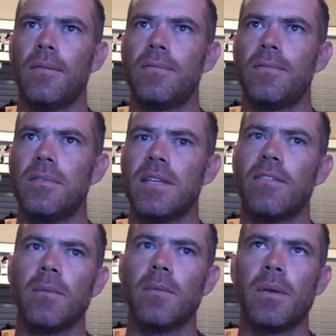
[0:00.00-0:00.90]
If
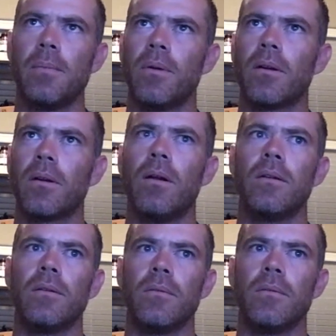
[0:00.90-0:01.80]
70 people are
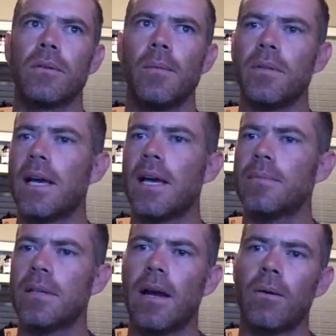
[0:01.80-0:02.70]
calling you a couple of
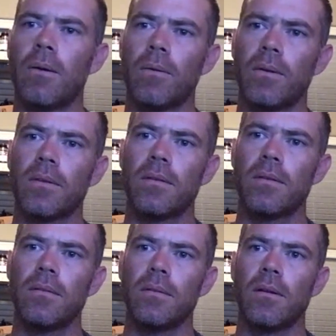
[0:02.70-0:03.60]
times an hour
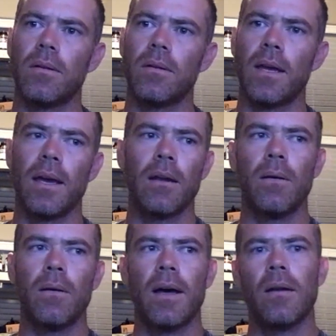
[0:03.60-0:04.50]
with, hey, I
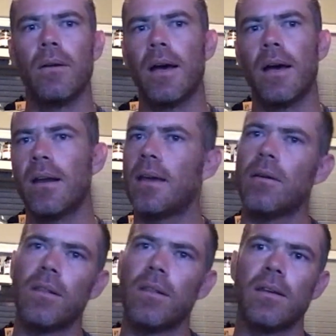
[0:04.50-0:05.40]
don't know how to
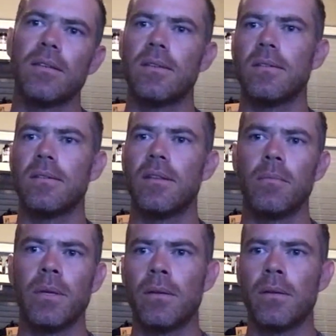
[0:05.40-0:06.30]
enter this into
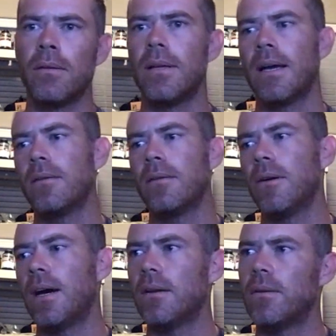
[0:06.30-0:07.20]
the bill. I don't
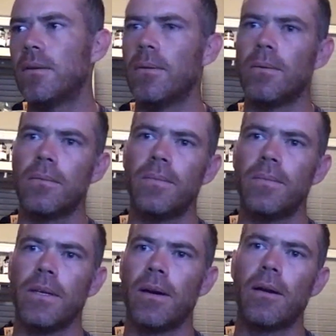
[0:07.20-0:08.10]
know how to do,
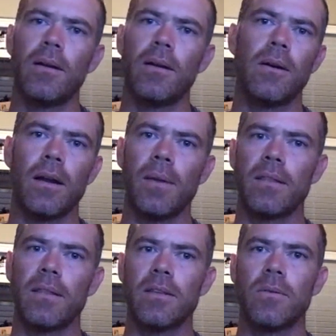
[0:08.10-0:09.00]
I don't know how to
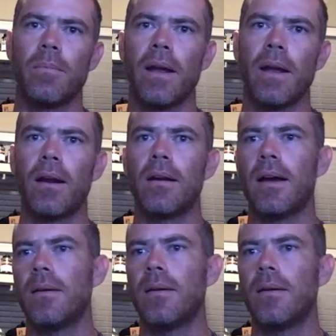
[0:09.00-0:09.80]
make this repair.